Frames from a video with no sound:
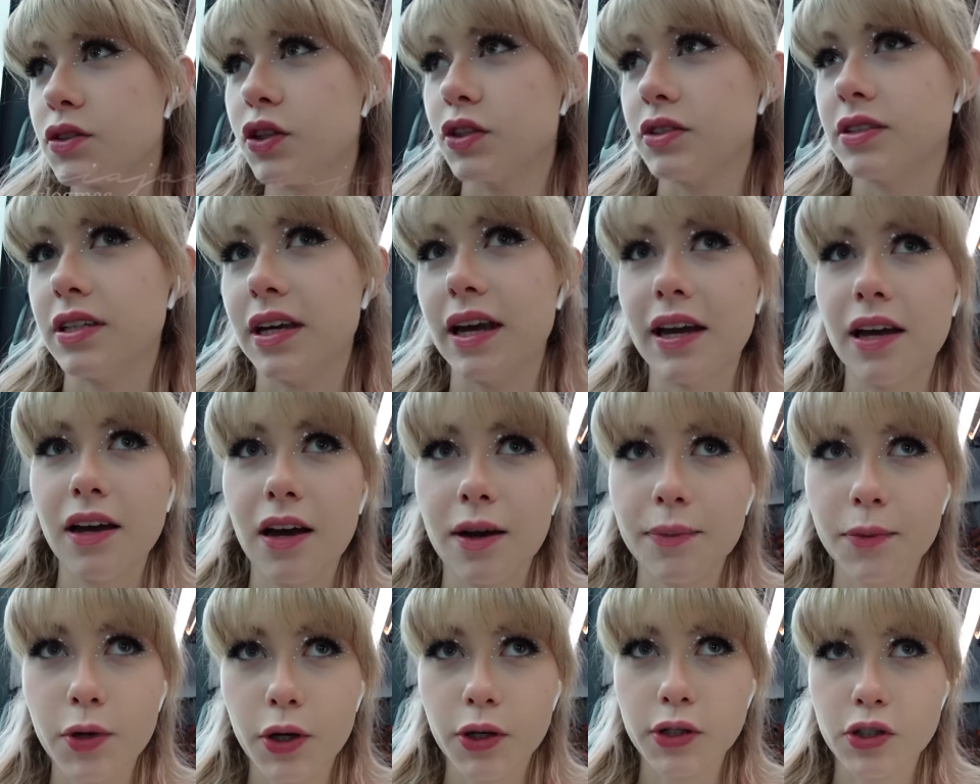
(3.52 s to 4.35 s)
So today
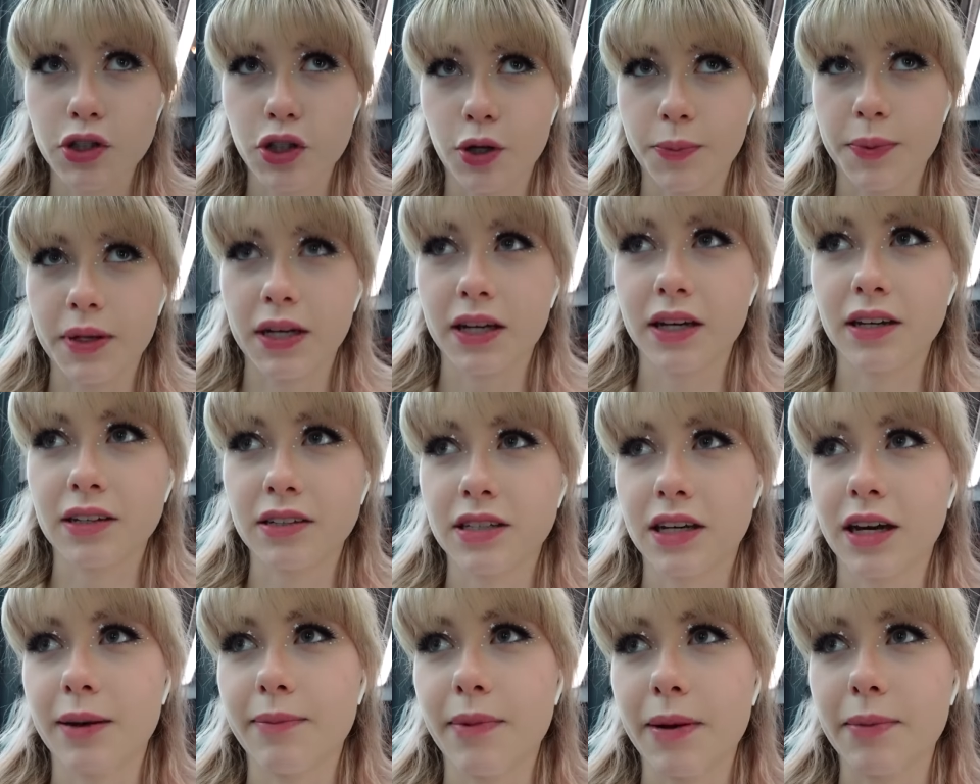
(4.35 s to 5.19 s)
I'm going shopping
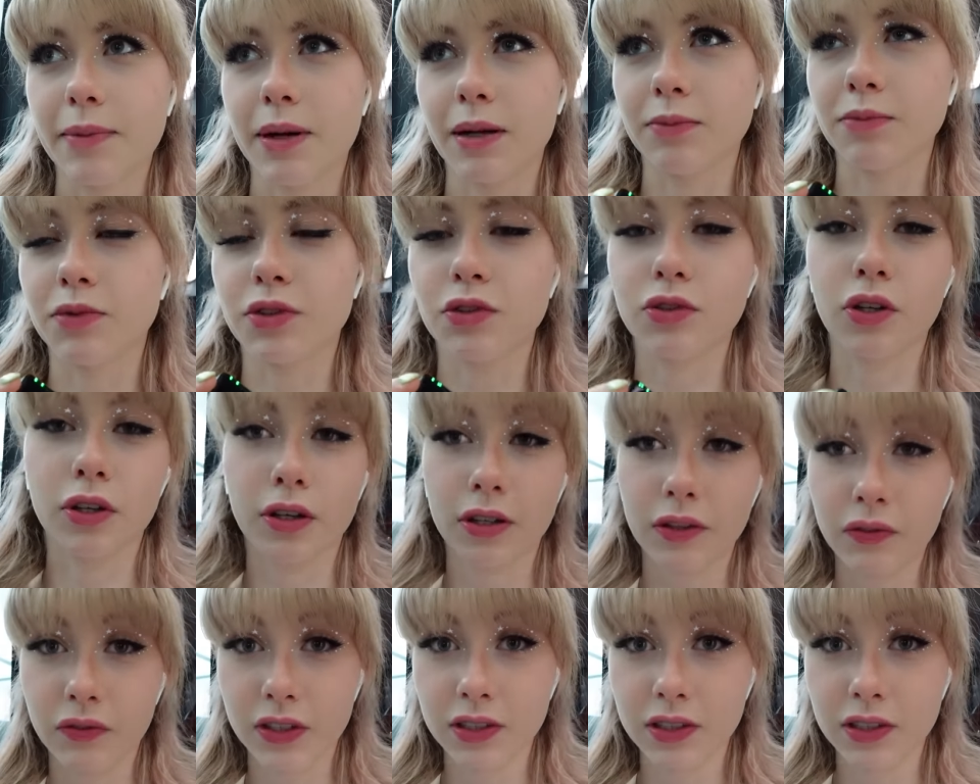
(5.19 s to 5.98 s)
to get my mum's stocking